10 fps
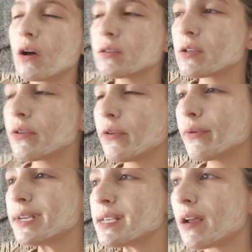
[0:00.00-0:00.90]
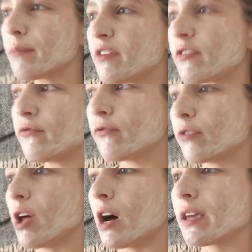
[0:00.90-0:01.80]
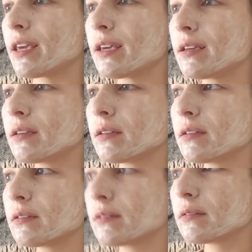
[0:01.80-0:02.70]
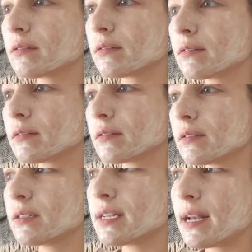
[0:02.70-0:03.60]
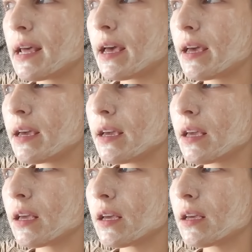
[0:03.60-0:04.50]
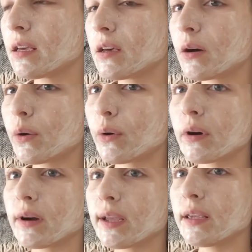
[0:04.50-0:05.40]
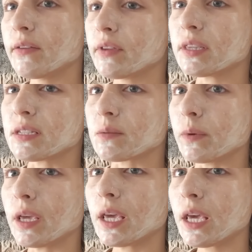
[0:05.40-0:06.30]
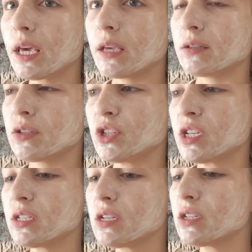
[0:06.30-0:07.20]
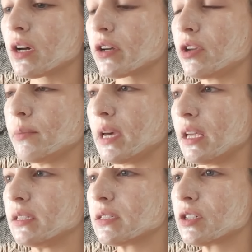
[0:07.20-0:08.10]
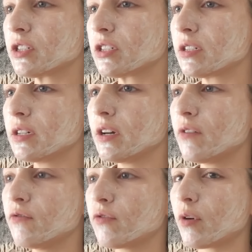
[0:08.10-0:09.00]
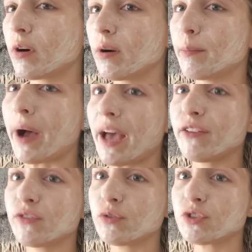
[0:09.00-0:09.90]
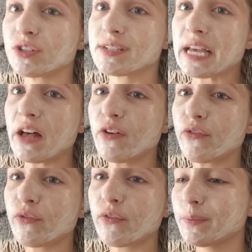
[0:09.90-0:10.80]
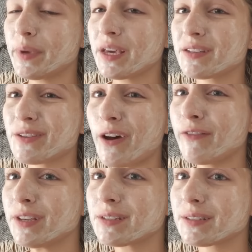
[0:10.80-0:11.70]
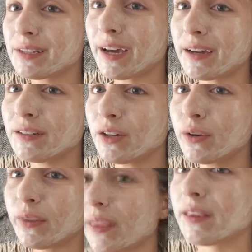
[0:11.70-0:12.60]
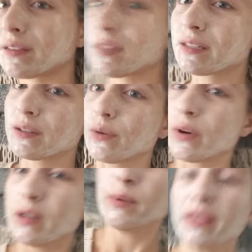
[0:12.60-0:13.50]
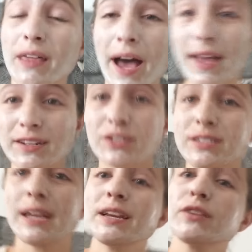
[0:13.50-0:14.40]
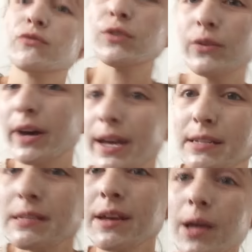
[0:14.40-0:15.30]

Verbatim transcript: Also, the reason I'm even vlogging today or even this week is just to document for my future self, because obviously I know that this isn't going to be that entertaining for you guys.